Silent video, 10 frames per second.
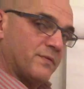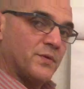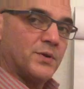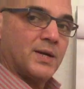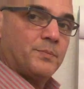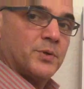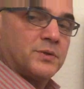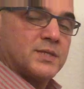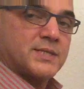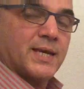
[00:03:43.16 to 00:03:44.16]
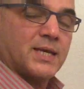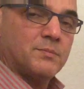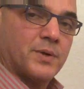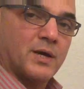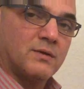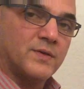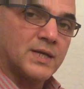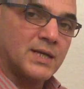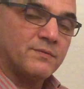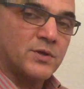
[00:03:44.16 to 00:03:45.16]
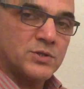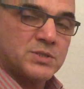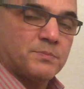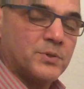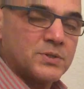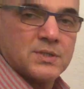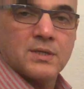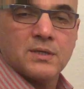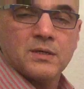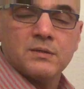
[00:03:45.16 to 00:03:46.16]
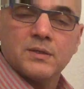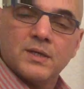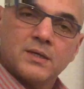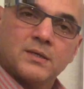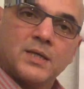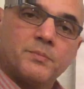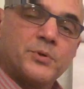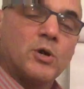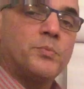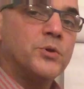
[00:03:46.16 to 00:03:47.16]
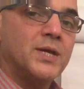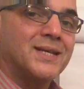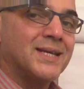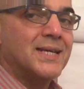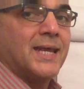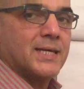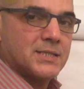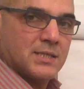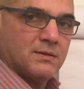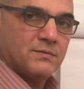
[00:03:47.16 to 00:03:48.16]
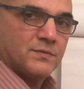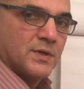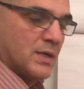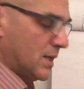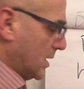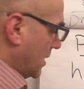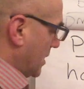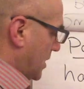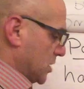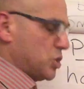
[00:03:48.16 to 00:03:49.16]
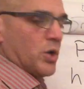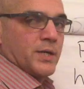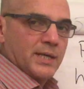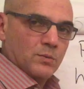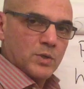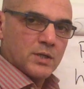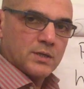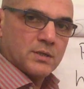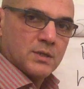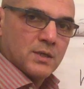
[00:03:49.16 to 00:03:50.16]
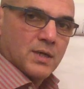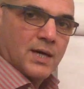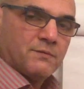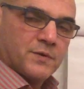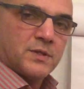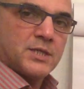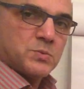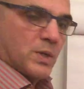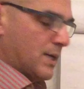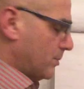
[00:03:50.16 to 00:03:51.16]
before I put the second part of it in, I've got to put an appropriate connective, a joining word. And for this one